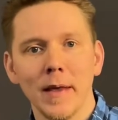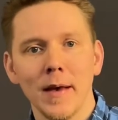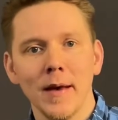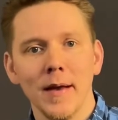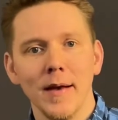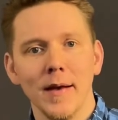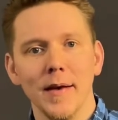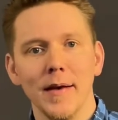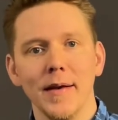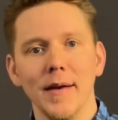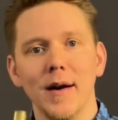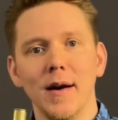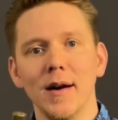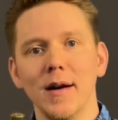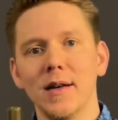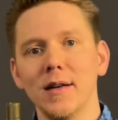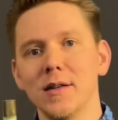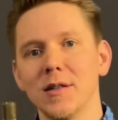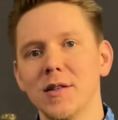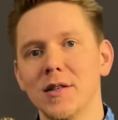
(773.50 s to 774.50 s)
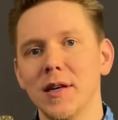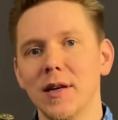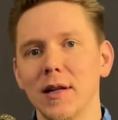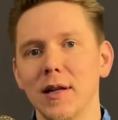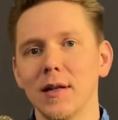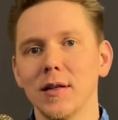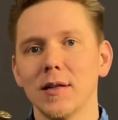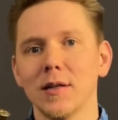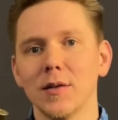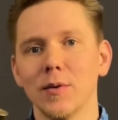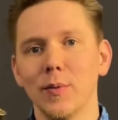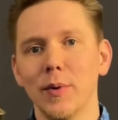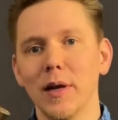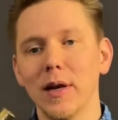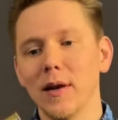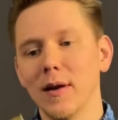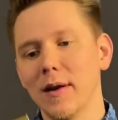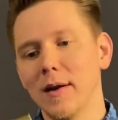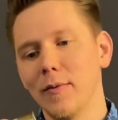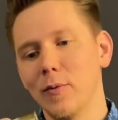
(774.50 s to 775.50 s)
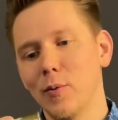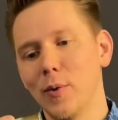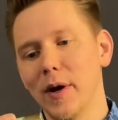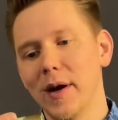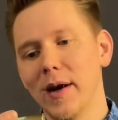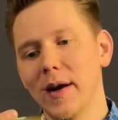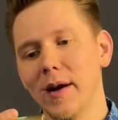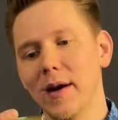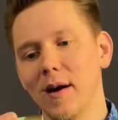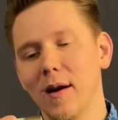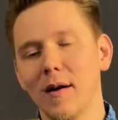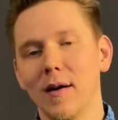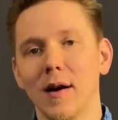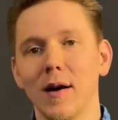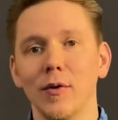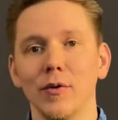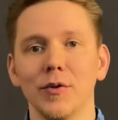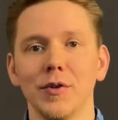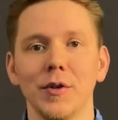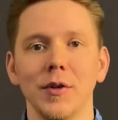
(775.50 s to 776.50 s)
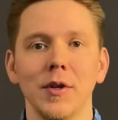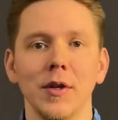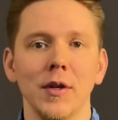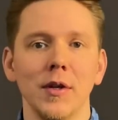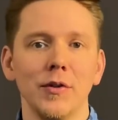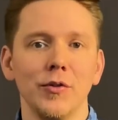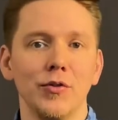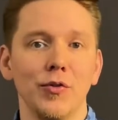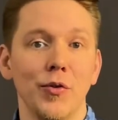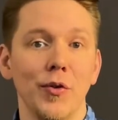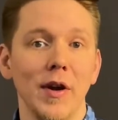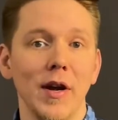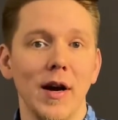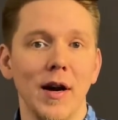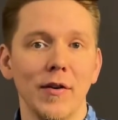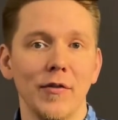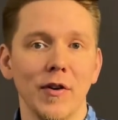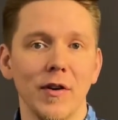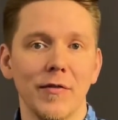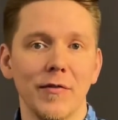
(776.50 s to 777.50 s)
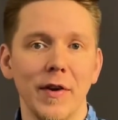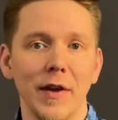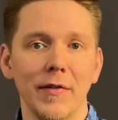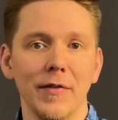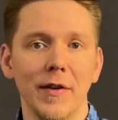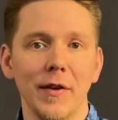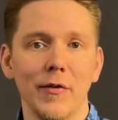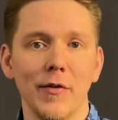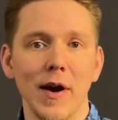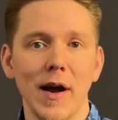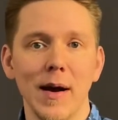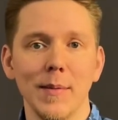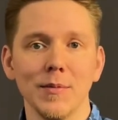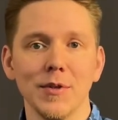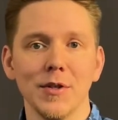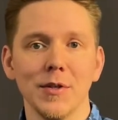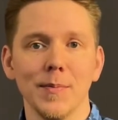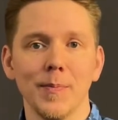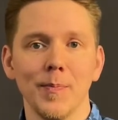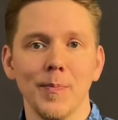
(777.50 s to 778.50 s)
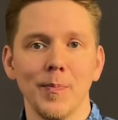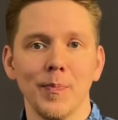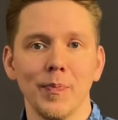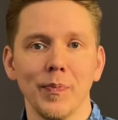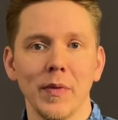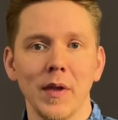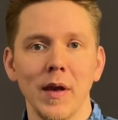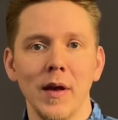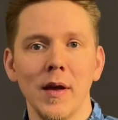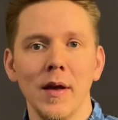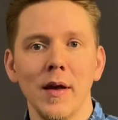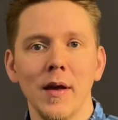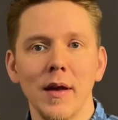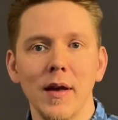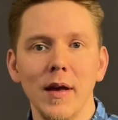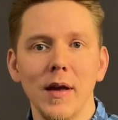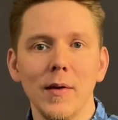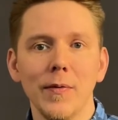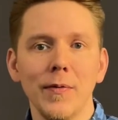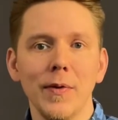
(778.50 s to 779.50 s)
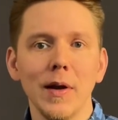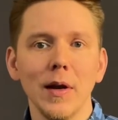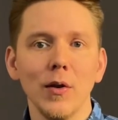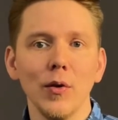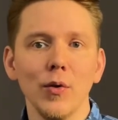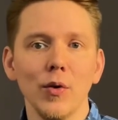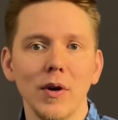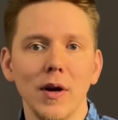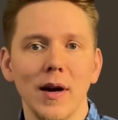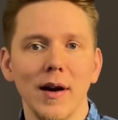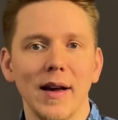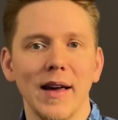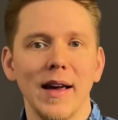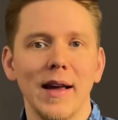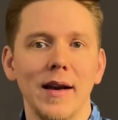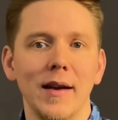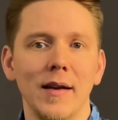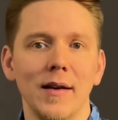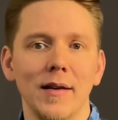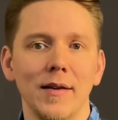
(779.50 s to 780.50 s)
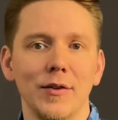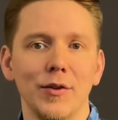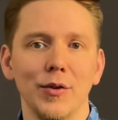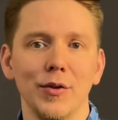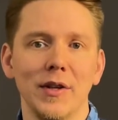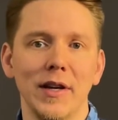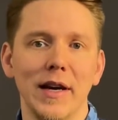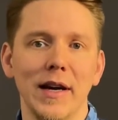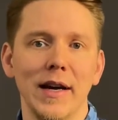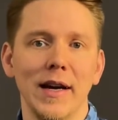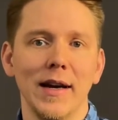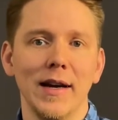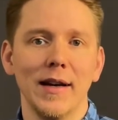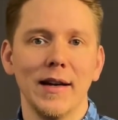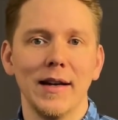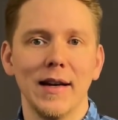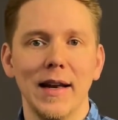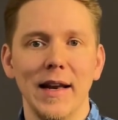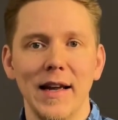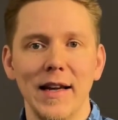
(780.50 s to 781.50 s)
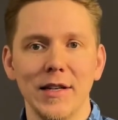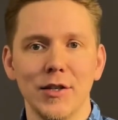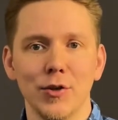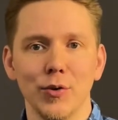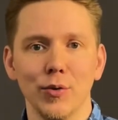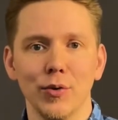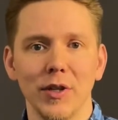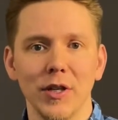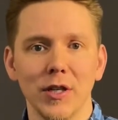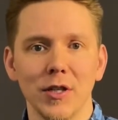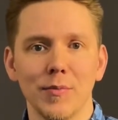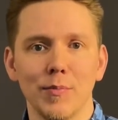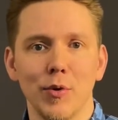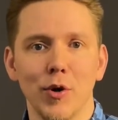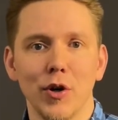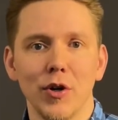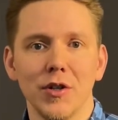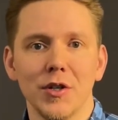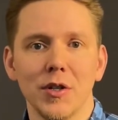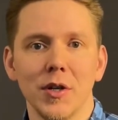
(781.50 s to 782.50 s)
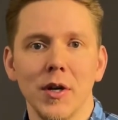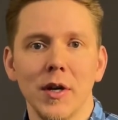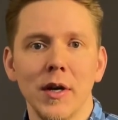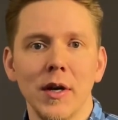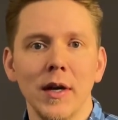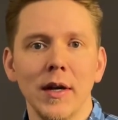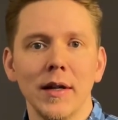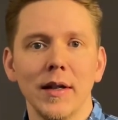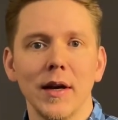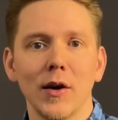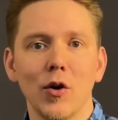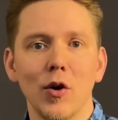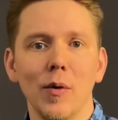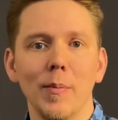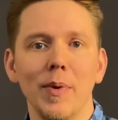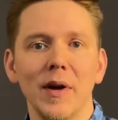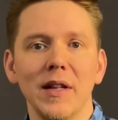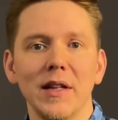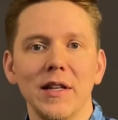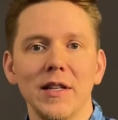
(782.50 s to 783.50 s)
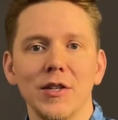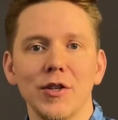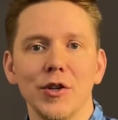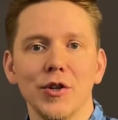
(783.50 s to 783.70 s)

9 shells will weigh around 350 grams. If we look again to the clay shooting sports, the competition